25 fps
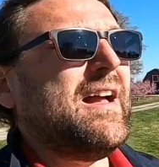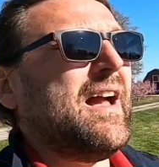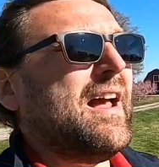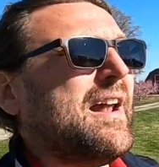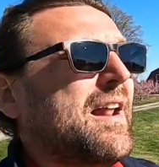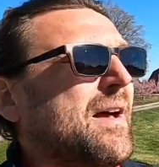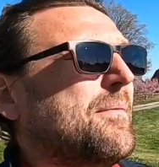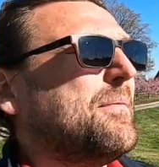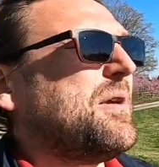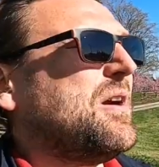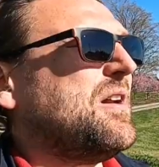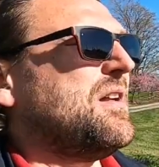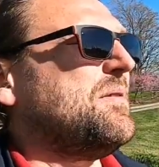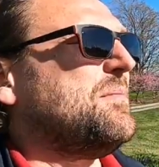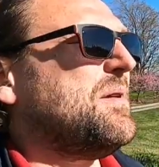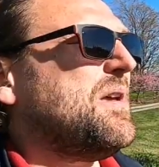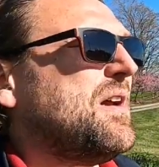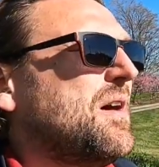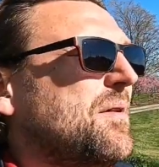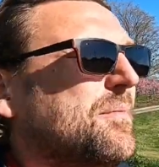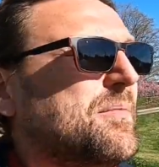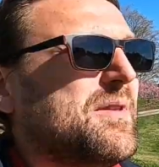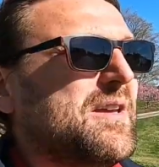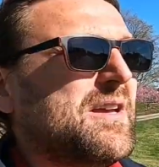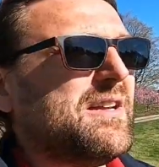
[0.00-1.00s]
and I'm going to
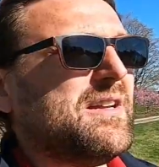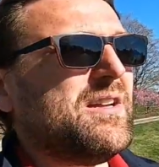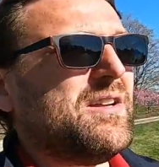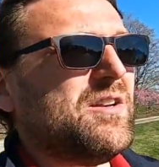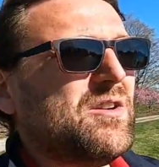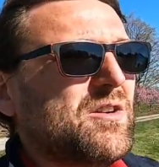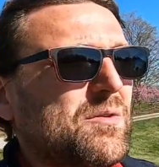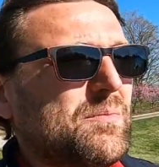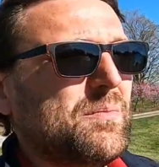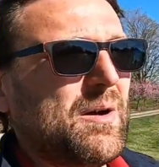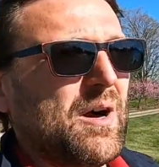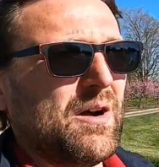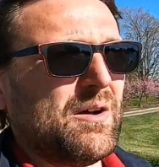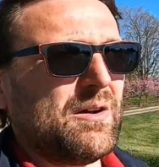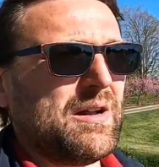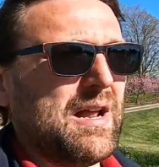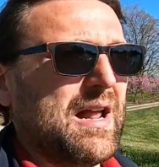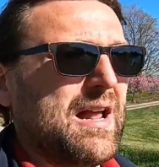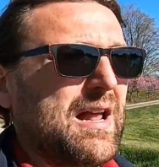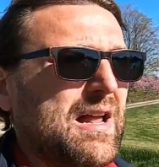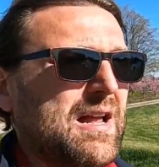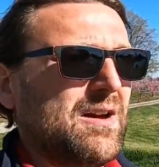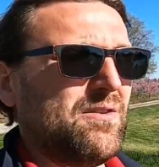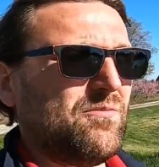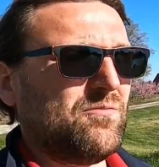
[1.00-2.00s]
be updating you about
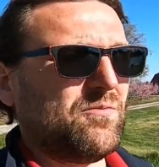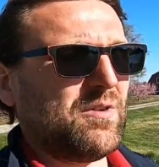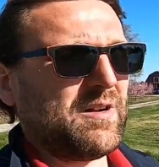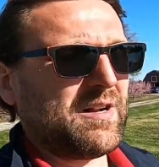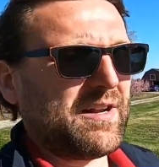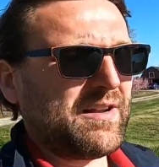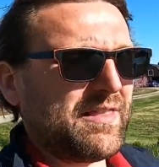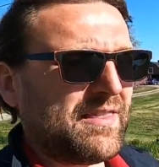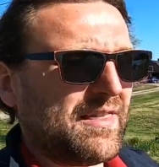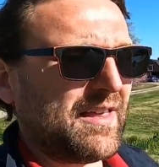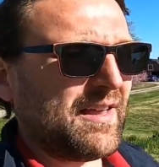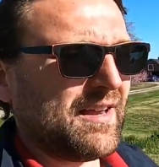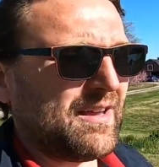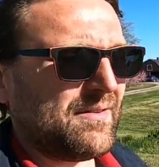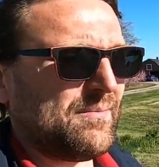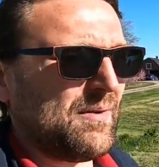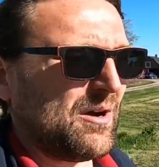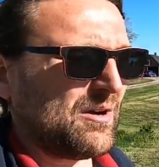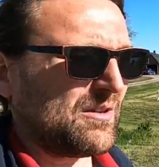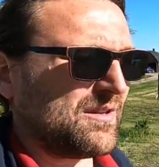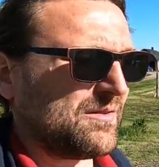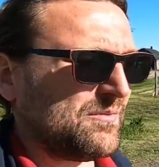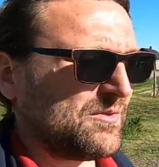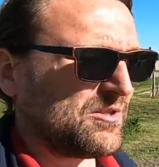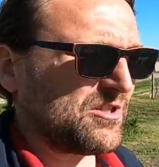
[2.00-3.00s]
what I think
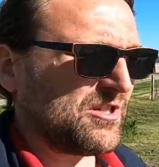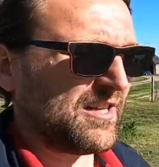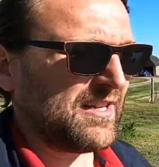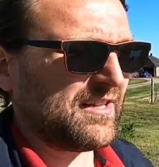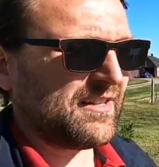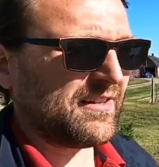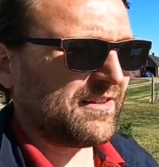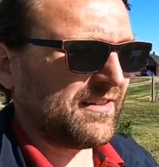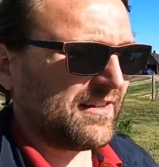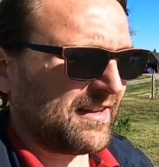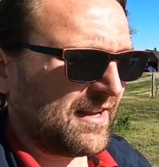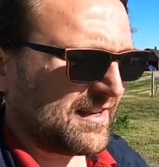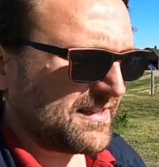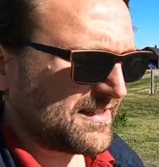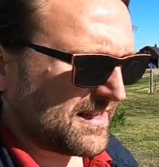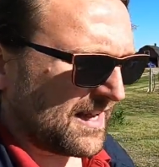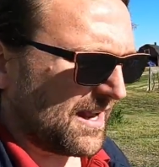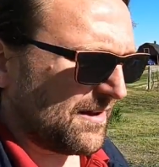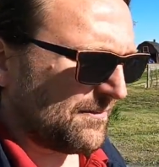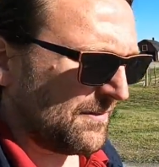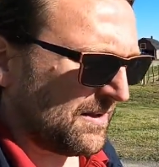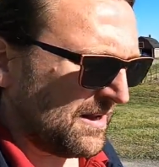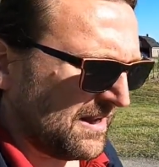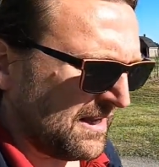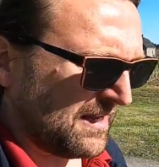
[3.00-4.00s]
about the machine learning
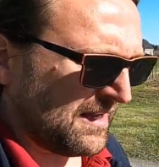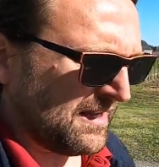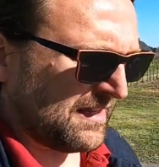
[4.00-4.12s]
exam,